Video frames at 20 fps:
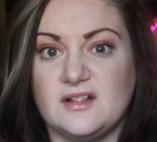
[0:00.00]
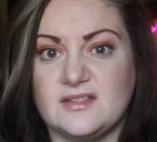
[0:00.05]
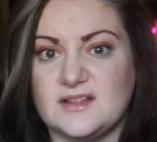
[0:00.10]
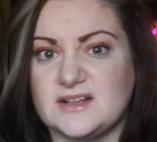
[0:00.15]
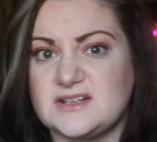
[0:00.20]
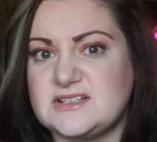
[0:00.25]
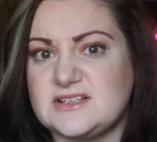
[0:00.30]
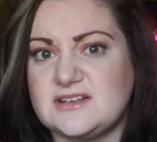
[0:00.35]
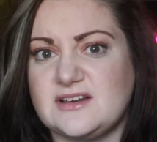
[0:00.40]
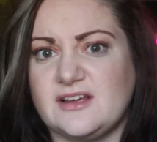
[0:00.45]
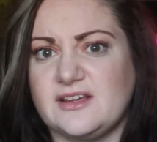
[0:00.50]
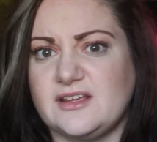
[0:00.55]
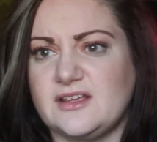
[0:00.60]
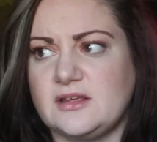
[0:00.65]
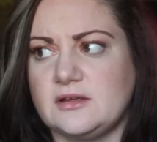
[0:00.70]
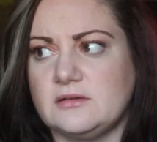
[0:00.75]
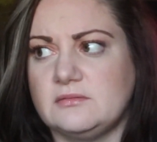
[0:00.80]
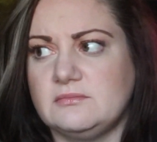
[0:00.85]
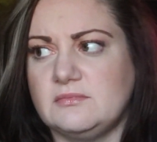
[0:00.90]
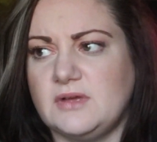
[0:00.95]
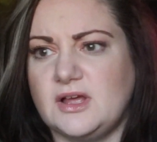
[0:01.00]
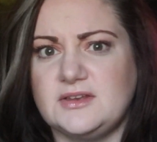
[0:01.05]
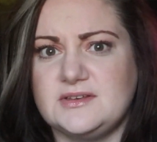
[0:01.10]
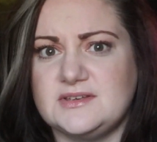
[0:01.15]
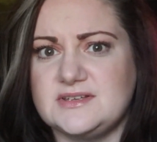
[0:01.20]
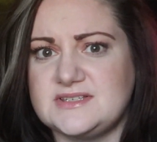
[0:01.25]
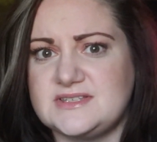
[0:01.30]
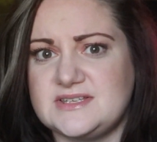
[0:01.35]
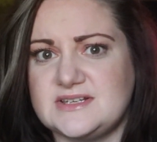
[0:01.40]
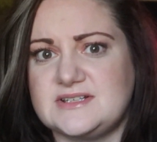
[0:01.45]
That's like
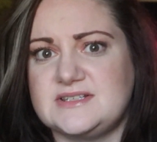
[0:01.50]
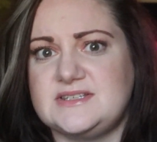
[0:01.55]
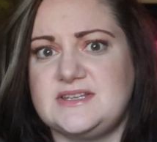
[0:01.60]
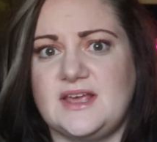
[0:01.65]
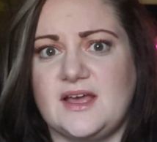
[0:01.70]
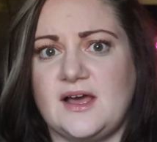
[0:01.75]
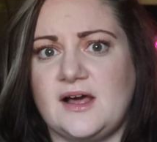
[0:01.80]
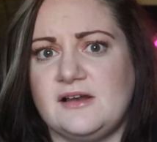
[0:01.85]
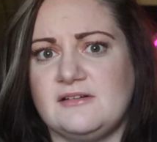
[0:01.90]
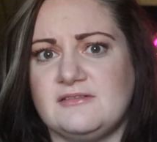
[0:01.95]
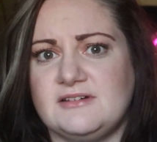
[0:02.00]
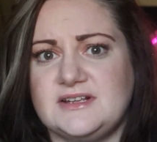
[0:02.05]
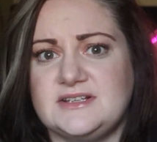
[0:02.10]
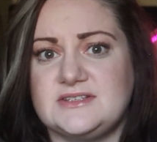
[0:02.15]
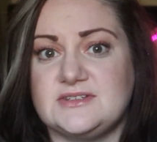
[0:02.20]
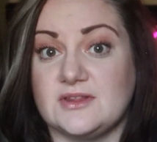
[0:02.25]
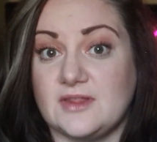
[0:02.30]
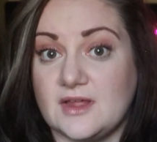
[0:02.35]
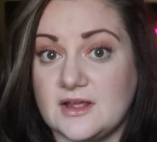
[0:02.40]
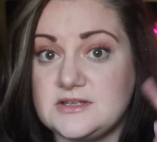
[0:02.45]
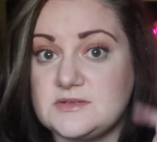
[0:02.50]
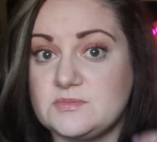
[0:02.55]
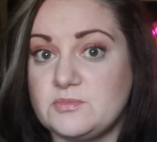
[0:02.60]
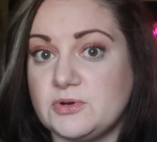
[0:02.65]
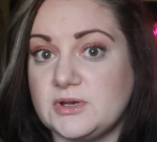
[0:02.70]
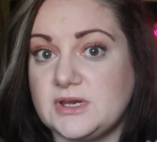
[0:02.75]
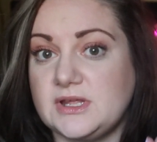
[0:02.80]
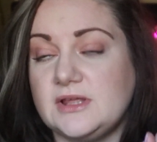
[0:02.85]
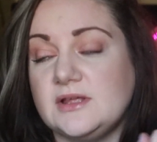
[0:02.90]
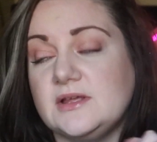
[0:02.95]
under 60 calories, so that's
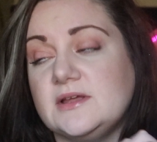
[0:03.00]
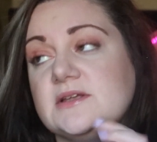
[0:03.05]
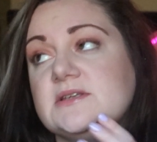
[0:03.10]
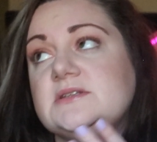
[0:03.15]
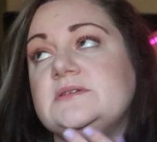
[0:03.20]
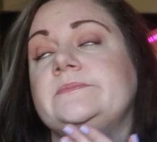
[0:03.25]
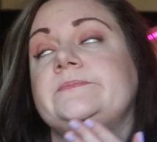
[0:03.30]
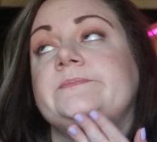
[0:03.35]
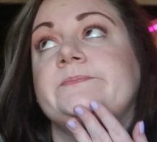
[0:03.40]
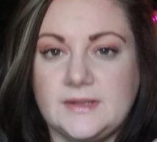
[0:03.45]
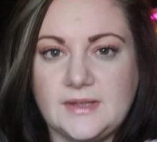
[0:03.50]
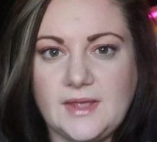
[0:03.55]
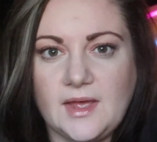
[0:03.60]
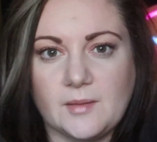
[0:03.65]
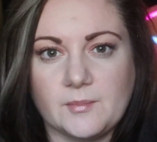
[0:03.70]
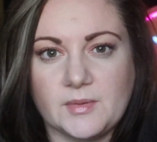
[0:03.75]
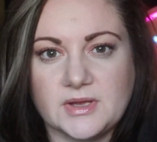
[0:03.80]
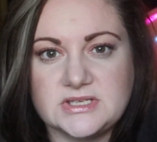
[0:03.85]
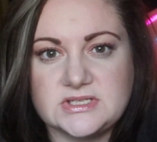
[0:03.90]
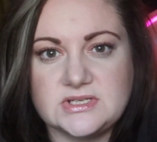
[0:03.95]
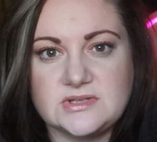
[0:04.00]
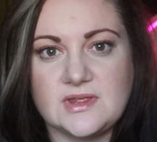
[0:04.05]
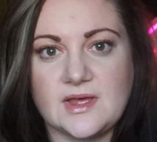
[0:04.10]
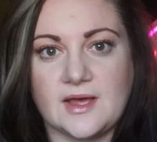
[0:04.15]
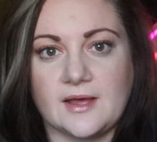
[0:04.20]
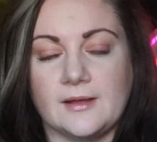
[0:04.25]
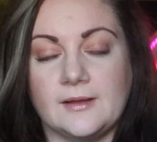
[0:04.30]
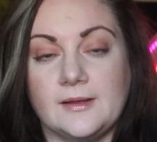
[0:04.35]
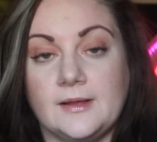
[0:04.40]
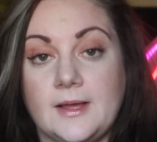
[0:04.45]
pretty good. Yeah, I might do
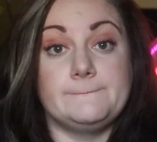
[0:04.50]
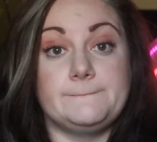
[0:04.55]
that.